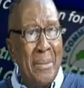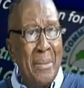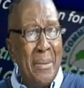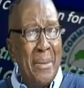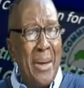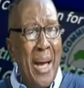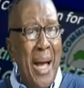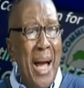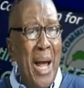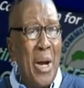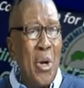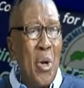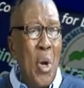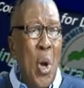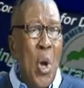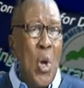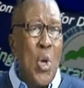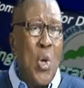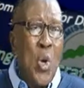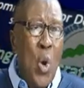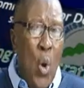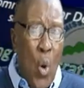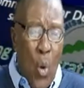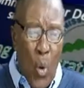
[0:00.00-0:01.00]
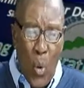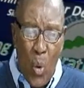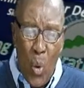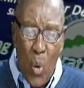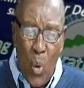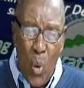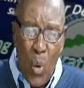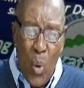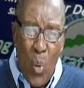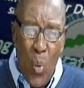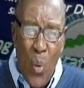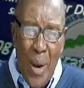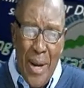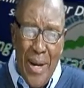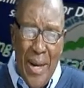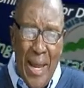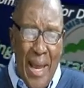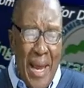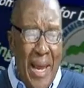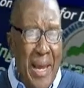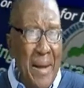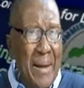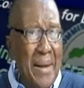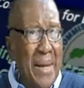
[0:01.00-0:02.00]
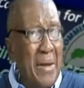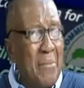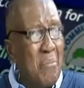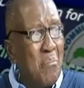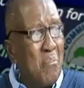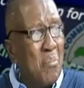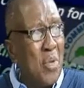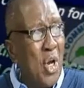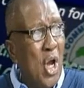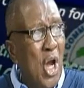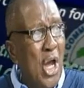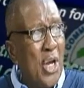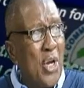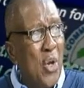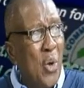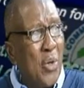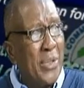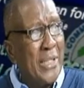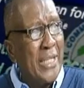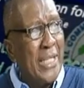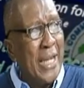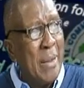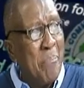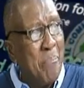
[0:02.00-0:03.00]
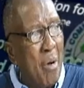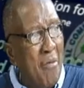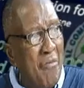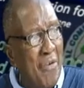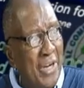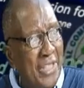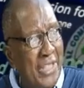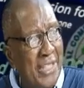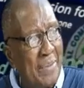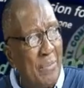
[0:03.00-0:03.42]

I don't know. Whether because you know what's in a poverty,